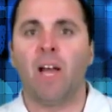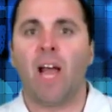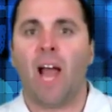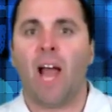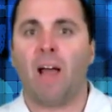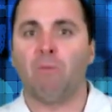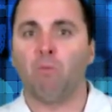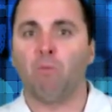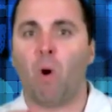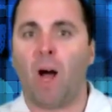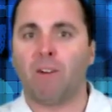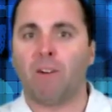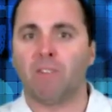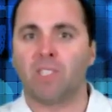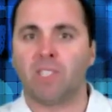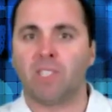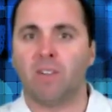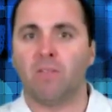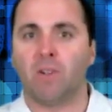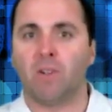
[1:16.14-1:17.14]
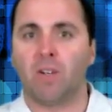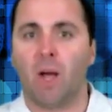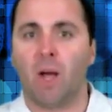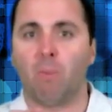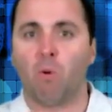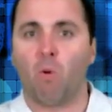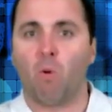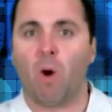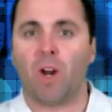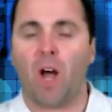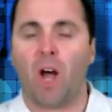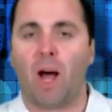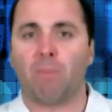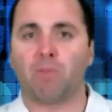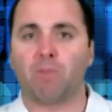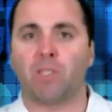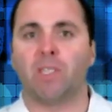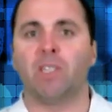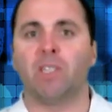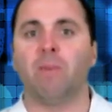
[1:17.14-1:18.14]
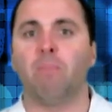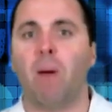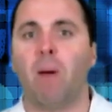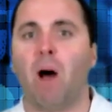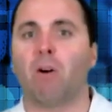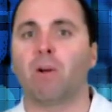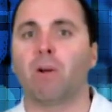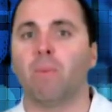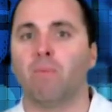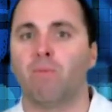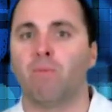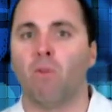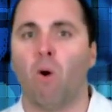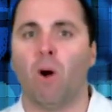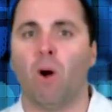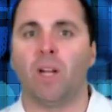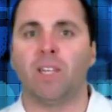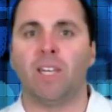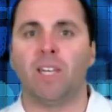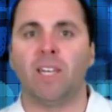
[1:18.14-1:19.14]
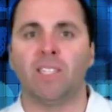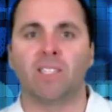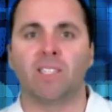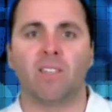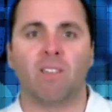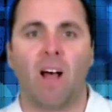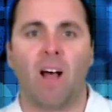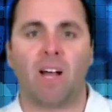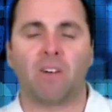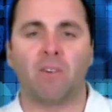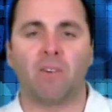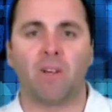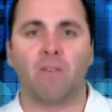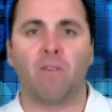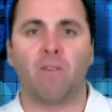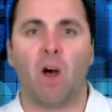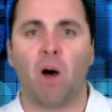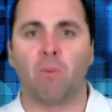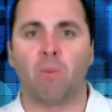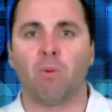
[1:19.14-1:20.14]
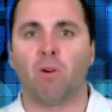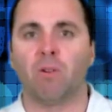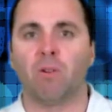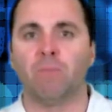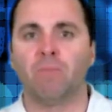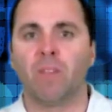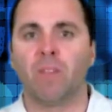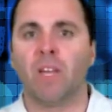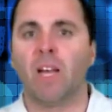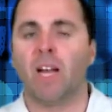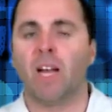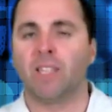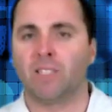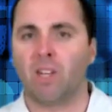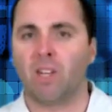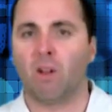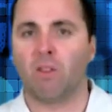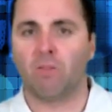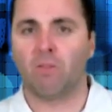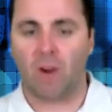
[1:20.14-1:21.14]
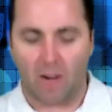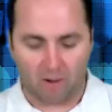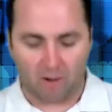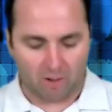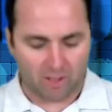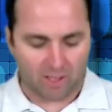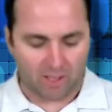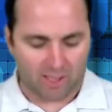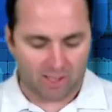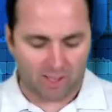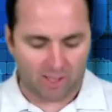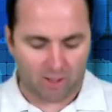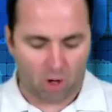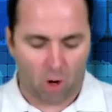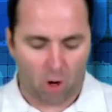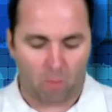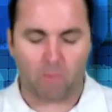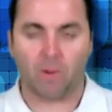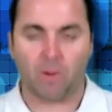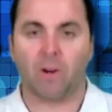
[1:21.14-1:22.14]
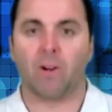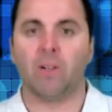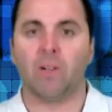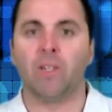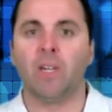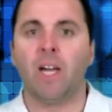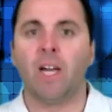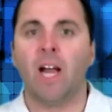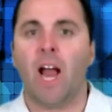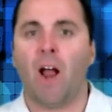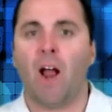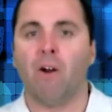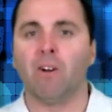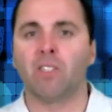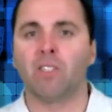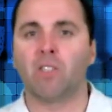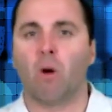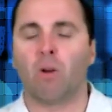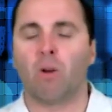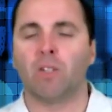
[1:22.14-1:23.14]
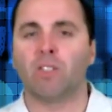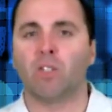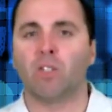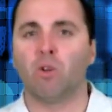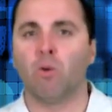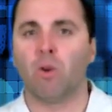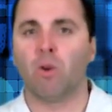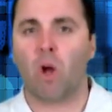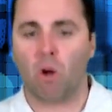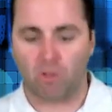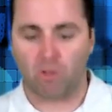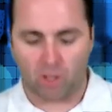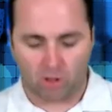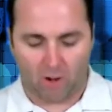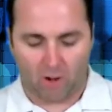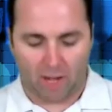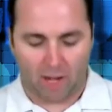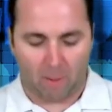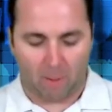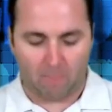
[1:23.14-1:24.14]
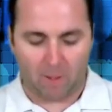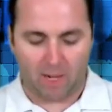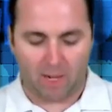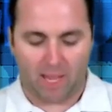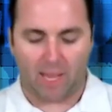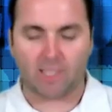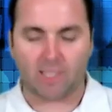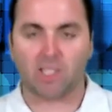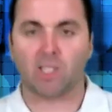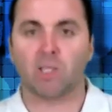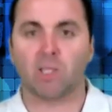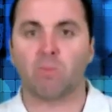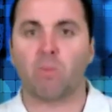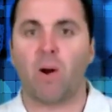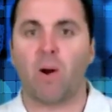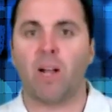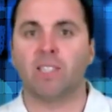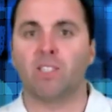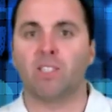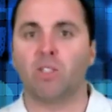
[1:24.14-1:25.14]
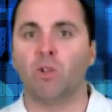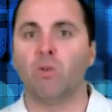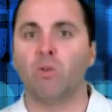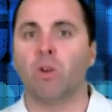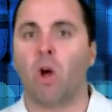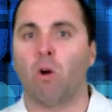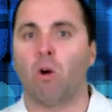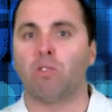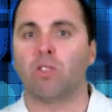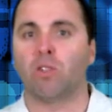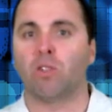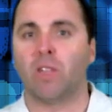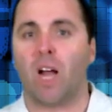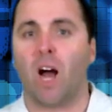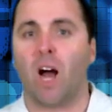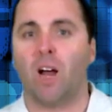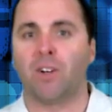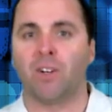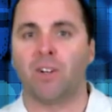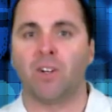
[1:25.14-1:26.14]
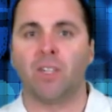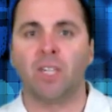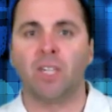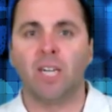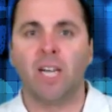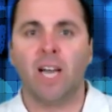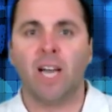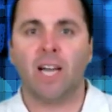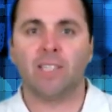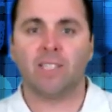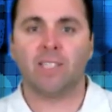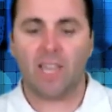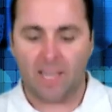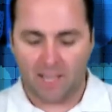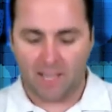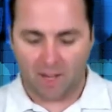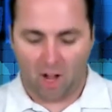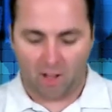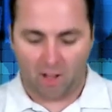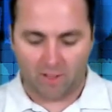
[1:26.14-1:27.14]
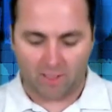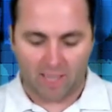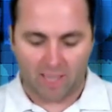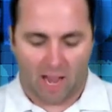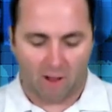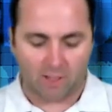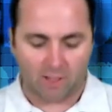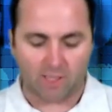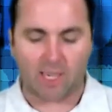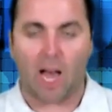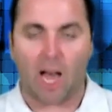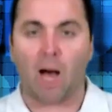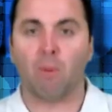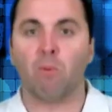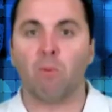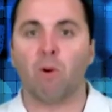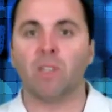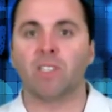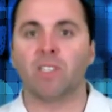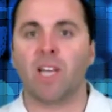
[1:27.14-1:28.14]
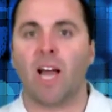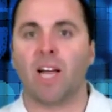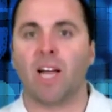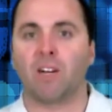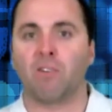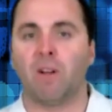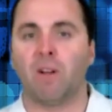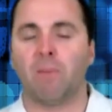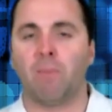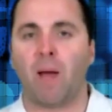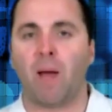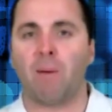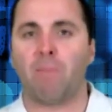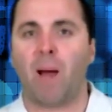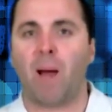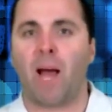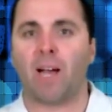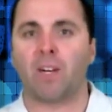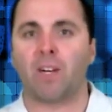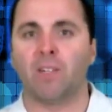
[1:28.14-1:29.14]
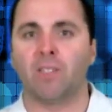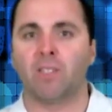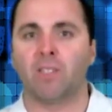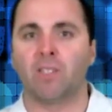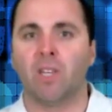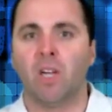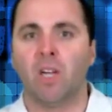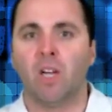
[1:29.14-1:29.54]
and wide receiver number one option Malcom Floyd isn't likely available until the regular season opener. Arizona 2 0 straight up and against the spread, 2 0 to the under, and taking on the Dallas Cowboys and Green Bay Packers.